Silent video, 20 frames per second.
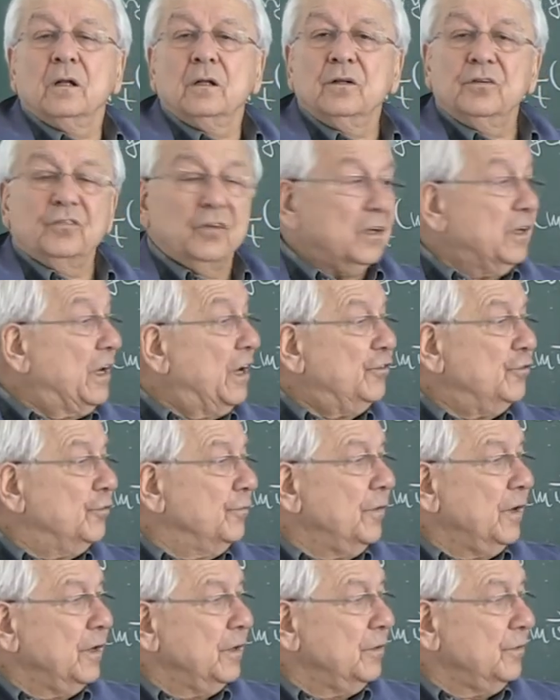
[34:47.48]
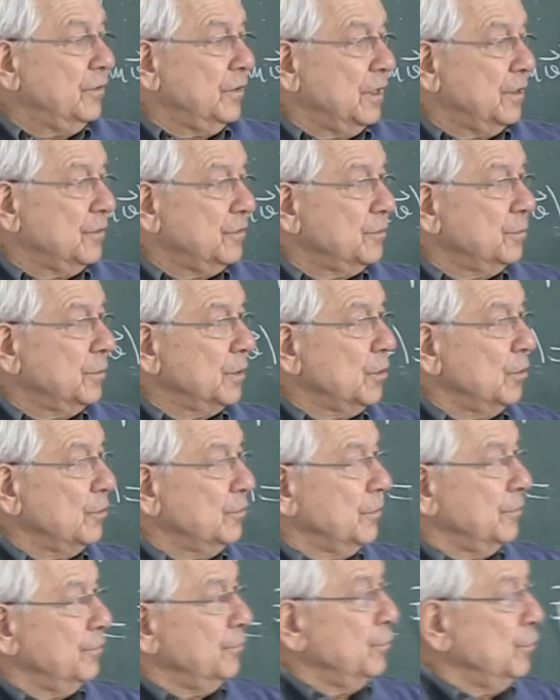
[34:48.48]
These are gauge invariant things,
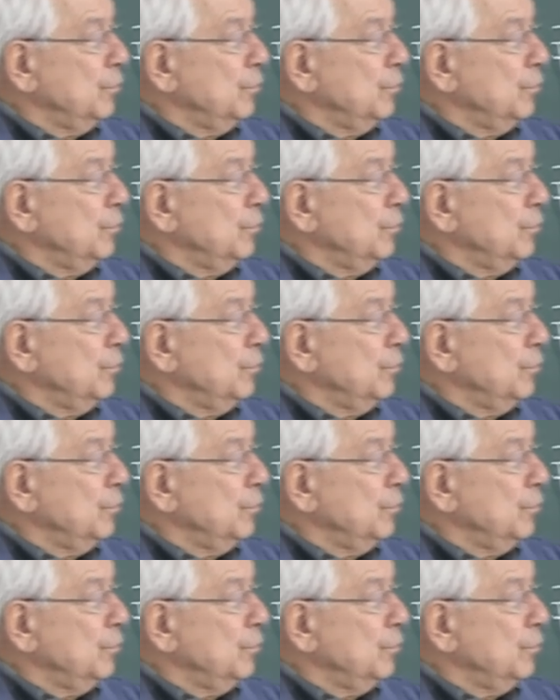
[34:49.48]
because if